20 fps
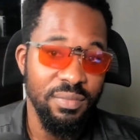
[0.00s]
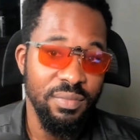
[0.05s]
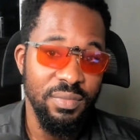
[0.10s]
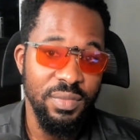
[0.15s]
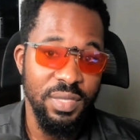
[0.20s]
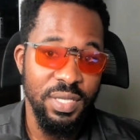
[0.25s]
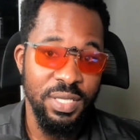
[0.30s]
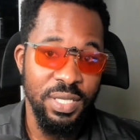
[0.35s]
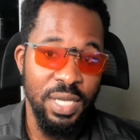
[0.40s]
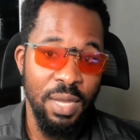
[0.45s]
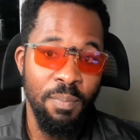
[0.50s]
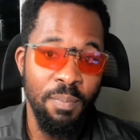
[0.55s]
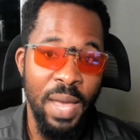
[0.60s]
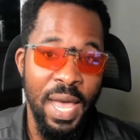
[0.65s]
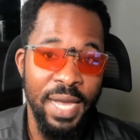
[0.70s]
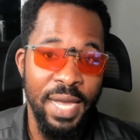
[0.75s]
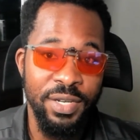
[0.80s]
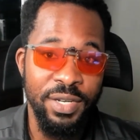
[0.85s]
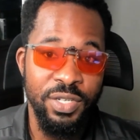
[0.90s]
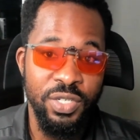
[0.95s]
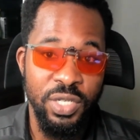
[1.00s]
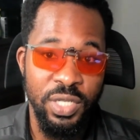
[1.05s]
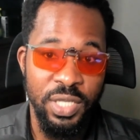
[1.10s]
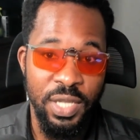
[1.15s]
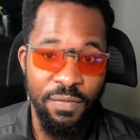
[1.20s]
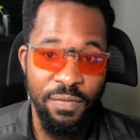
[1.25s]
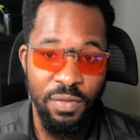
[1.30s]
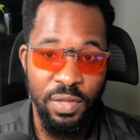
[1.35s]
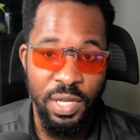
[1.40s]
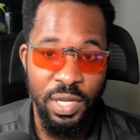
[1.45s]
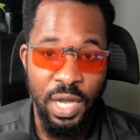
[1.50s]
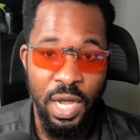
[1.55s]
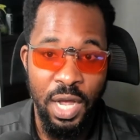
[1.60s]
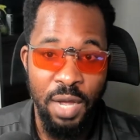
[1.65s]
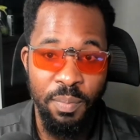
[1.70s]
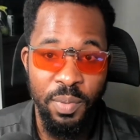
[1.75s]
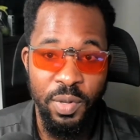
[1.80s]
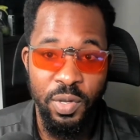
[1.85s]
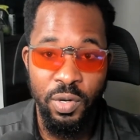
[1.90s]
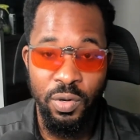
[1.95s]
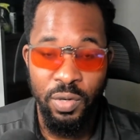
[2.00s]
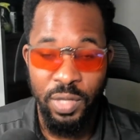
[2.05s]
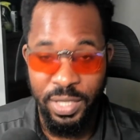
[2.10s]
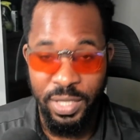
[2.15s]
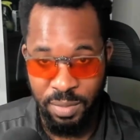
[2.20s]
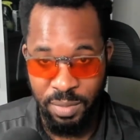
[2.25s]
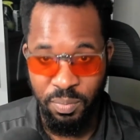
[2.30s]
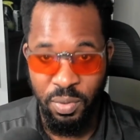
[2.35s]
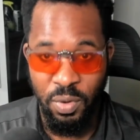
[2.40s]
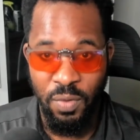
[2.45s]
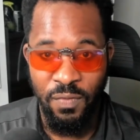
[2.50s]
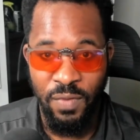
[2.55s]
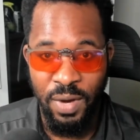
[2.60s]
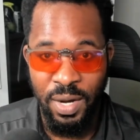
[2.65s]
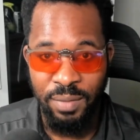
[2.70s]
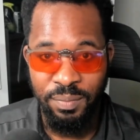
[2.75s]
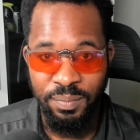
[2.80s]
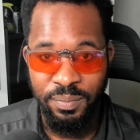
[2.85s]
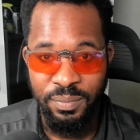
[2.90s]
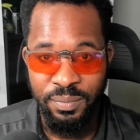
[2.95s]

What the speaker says: let's get back to leveling up your LinkedIn profile.